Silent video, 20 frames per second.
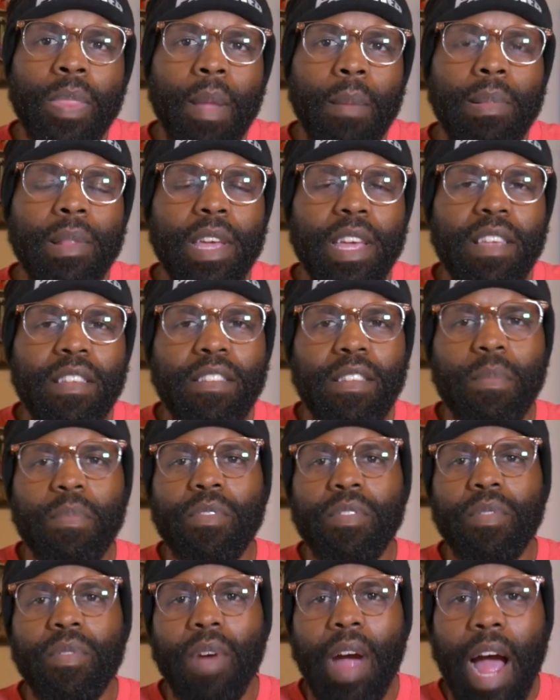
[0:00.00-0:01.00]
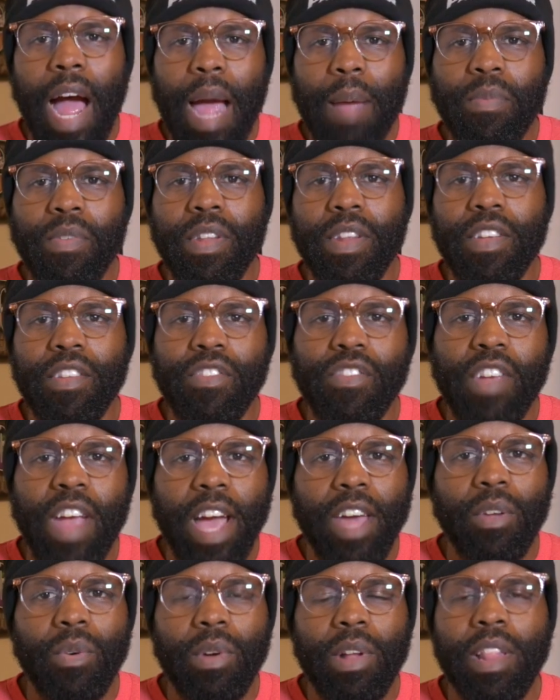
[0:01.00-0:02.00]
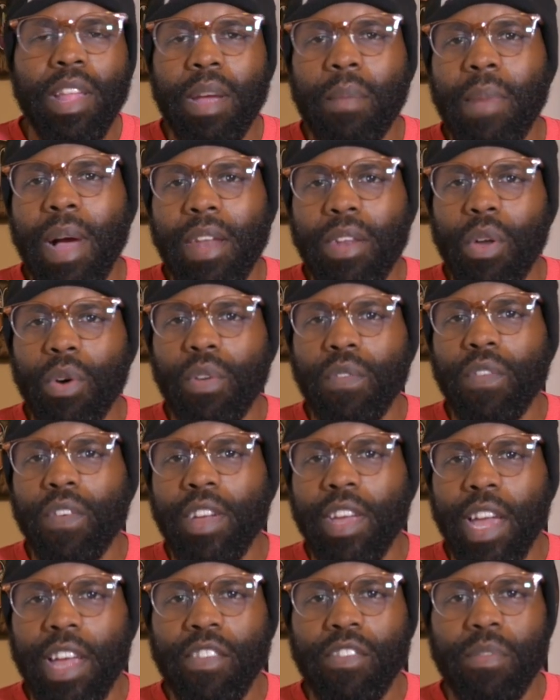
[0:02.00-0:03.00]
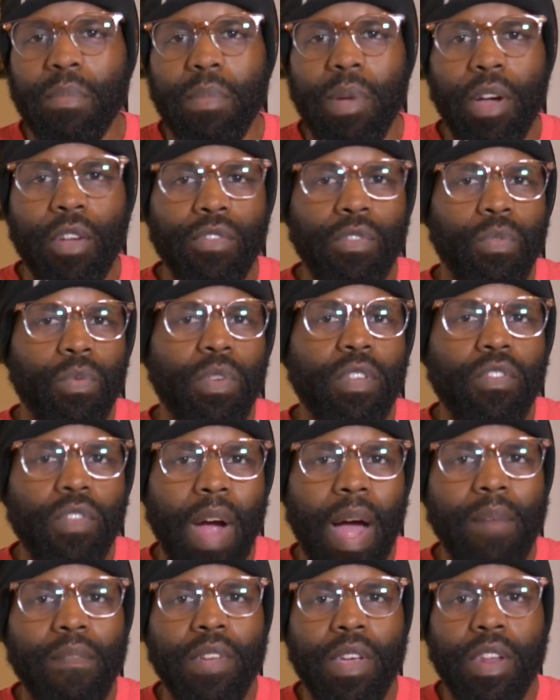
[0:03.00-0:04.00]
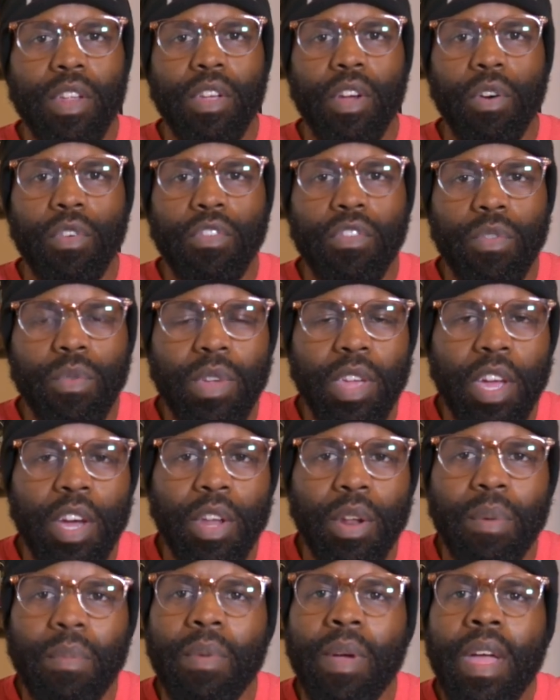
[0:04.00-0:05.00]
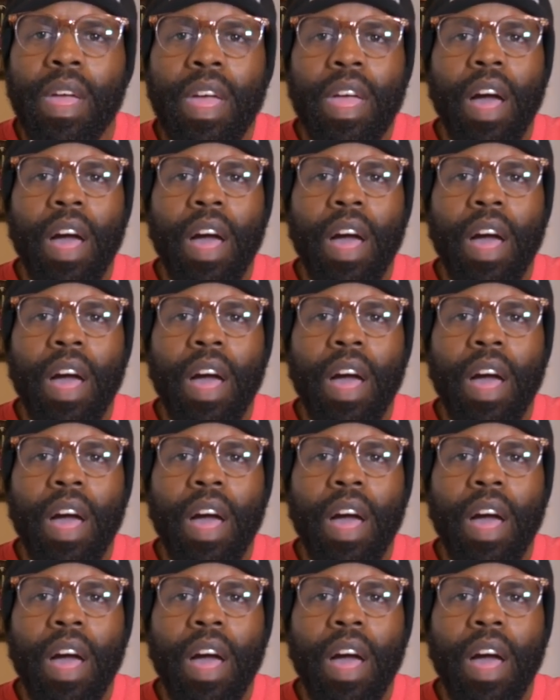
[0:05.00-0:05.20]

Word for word: Please subscribe to this channel. Click my notification bells so when we drop videos, you get them.